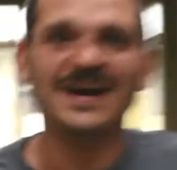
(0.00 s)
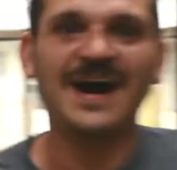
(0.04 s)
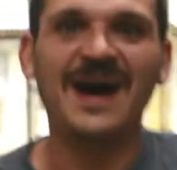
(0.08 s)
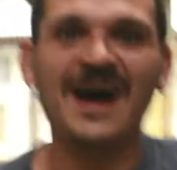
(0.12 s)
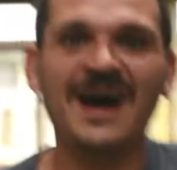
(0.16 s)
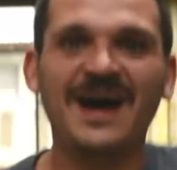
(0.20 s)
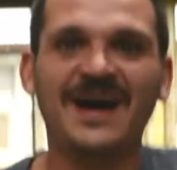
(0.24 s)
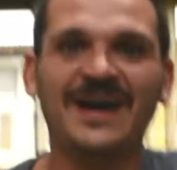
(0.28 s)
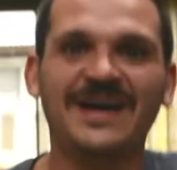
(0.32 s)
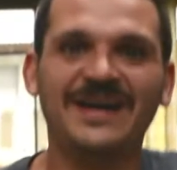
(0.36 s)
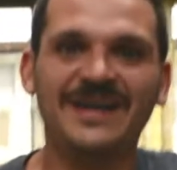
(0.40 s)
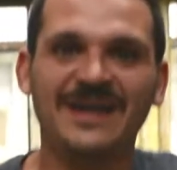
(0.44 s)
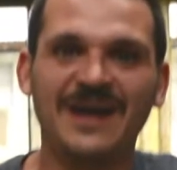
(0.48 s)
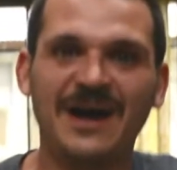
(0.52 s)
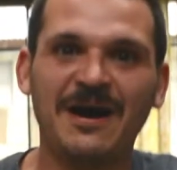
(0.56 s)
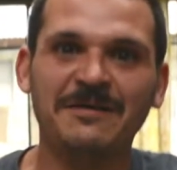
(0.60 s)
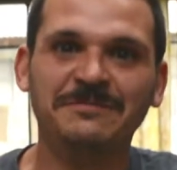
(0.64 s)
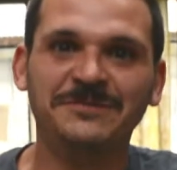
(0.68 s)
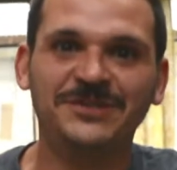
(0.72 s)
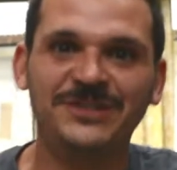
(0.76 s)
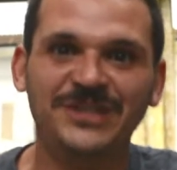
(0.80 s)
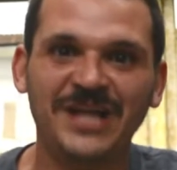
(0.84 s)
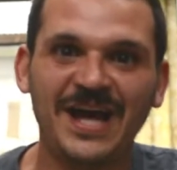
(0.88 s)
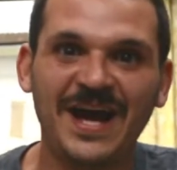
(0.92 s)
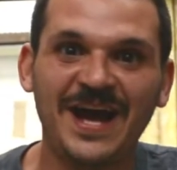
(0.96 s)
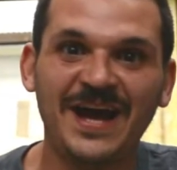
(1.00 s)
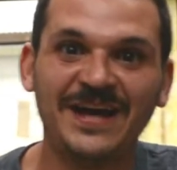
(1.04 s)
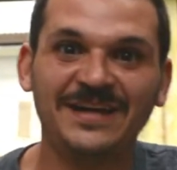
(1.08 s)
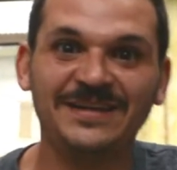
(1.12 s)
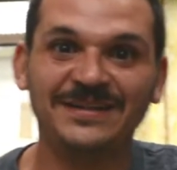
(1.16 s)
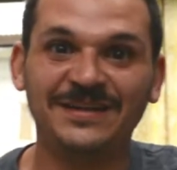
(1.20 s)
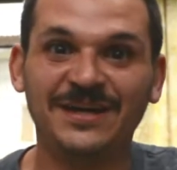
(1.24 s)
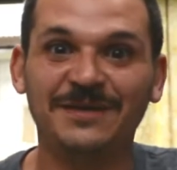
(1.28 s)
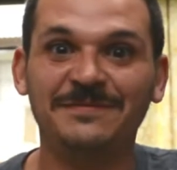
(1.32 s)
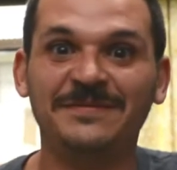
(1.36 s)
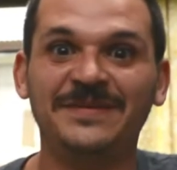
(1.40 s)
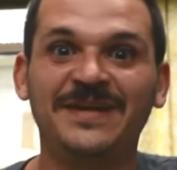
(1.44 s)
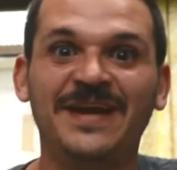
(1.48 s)
Hi, I'm Shad
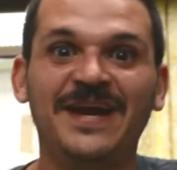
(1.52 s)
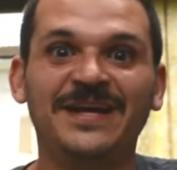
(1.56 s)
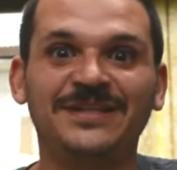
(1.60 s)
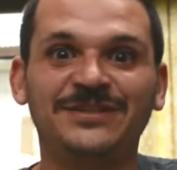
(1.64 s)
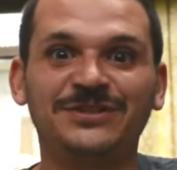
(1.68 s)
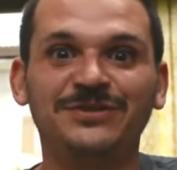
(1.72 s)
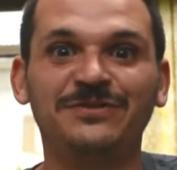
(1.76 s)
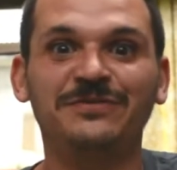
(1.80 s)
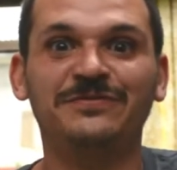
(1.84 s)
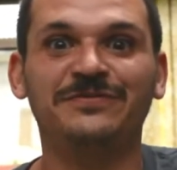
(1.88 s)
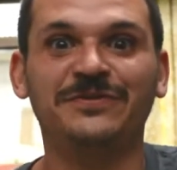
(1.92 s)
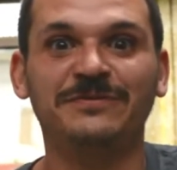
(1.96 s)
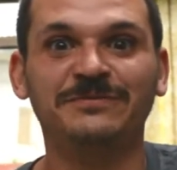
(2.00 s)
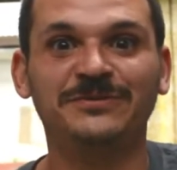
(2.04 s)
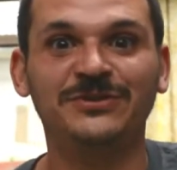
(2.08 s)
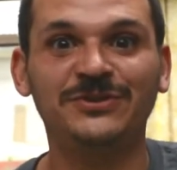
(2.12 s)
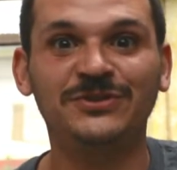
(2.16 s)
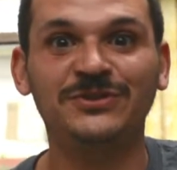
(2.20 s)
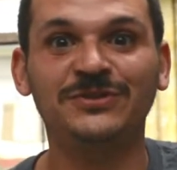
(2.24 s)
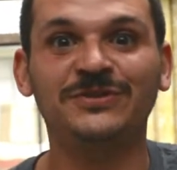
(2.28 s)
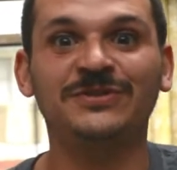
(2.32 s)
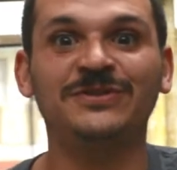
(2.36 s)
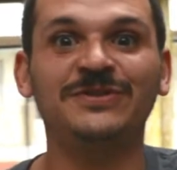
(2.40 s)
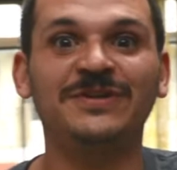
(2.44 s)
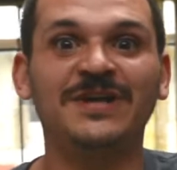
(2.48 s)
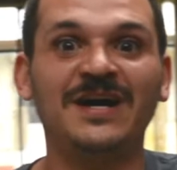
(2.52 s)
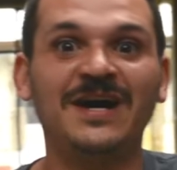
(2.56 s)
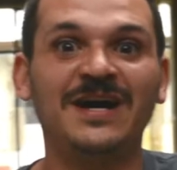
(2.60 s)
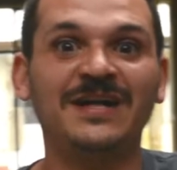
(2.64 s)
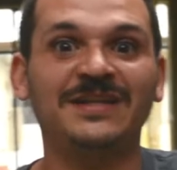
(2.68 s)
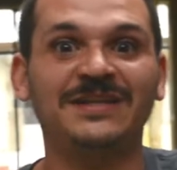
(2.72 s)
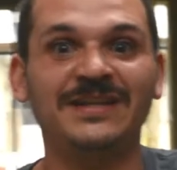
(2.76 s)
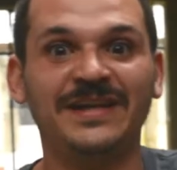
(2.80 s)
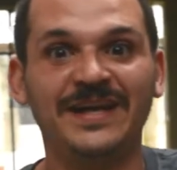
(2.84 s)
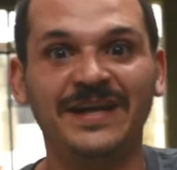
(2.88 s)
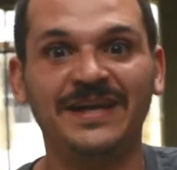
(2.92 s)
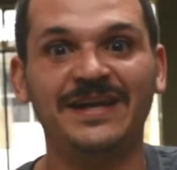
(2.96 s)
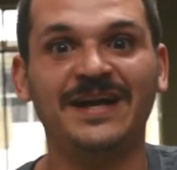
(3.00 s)
coming at you from
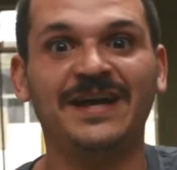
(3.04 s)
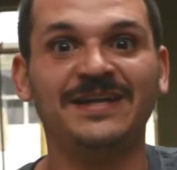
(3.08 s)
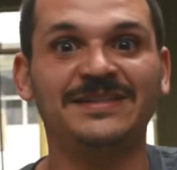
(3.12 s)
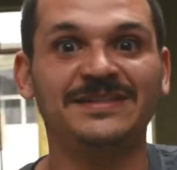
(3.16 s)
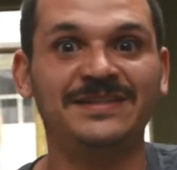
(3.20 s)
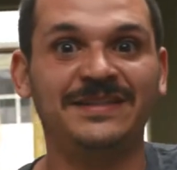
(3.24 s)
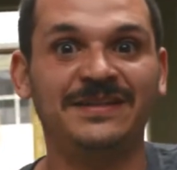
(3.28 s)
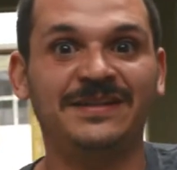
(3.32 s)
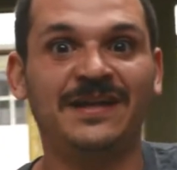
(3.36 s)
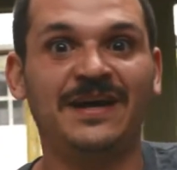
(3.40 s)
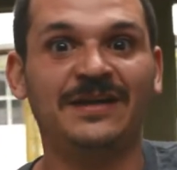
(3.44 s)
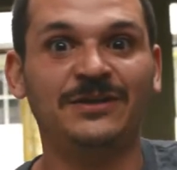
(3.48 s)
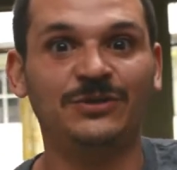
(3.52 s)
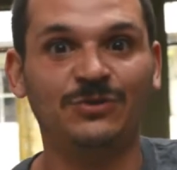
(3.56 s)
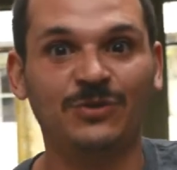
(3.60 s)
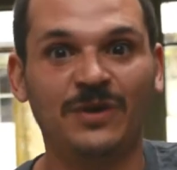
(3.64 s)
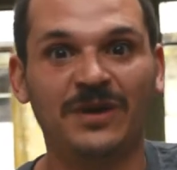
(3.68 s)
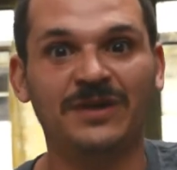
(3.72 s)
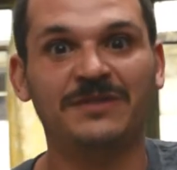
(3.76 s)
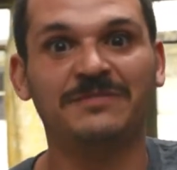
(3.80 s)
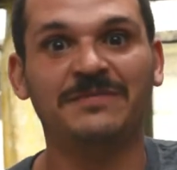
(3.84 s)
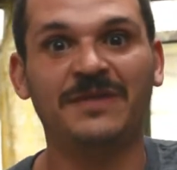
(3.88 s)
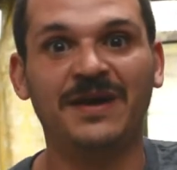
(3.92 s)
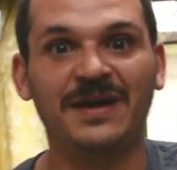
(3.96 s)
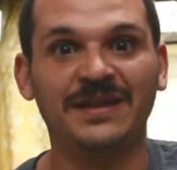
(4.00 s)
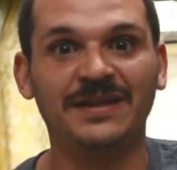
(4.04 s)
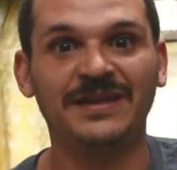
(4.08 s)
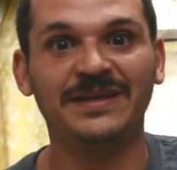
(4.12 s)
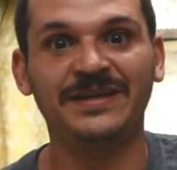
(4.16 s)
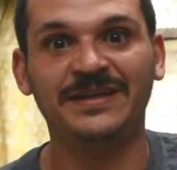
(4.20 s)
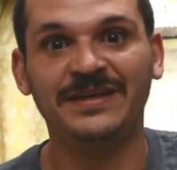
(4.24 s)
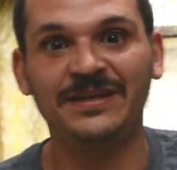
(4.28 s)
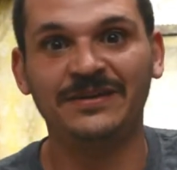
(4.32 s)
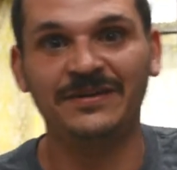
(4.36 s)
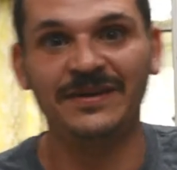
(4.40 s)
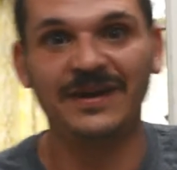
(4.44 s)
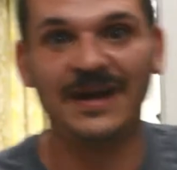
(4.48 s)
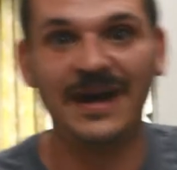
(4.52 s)
Sununal Lake, Atitlan, Guatemala
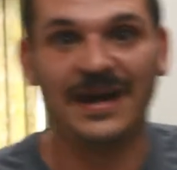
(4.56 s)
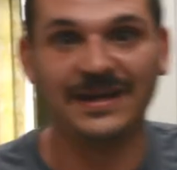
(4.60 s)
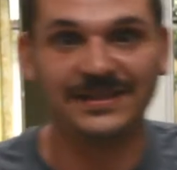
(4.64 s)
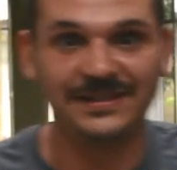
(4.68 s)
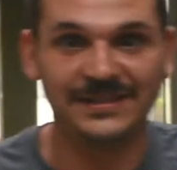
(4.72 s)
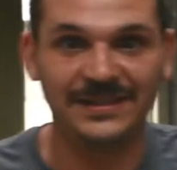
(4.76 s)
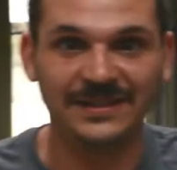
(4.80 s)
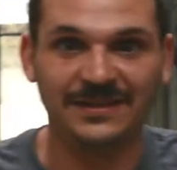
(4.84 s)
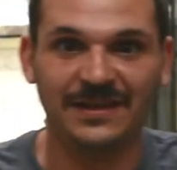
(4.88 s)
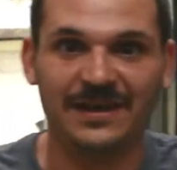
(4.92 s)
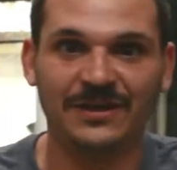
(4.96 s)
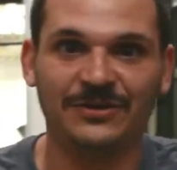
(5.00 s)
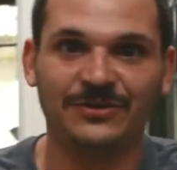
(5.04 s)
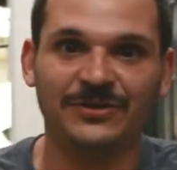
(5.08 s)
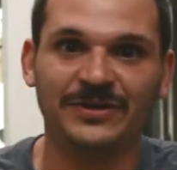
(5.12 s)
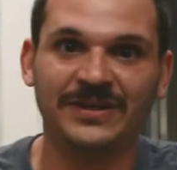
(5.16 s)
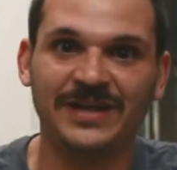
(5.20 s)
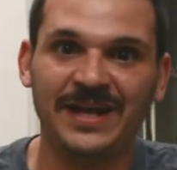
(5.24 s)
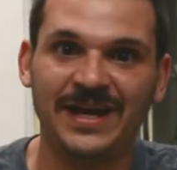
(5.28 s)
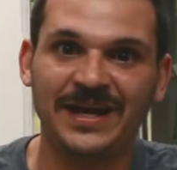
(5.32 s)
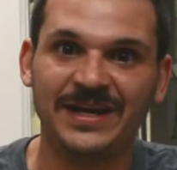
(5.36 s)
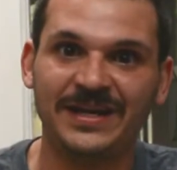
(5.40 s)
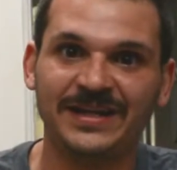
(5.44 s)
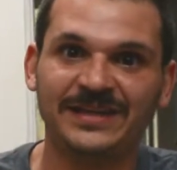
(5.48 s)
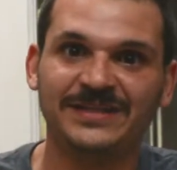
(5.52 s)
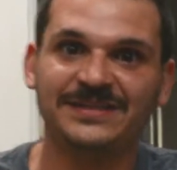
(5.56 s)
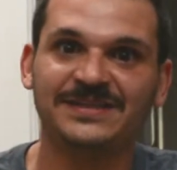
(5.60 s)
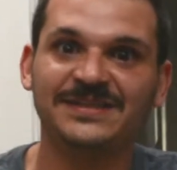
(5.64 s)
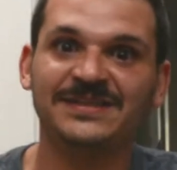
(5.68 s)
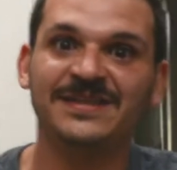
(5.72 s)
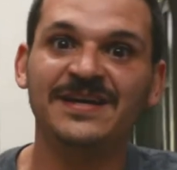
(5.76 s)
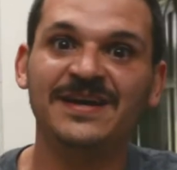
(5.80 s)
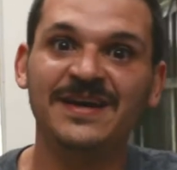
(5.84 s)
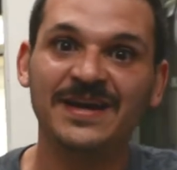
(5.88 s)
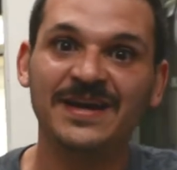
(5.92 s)
here at Atitlan Organics.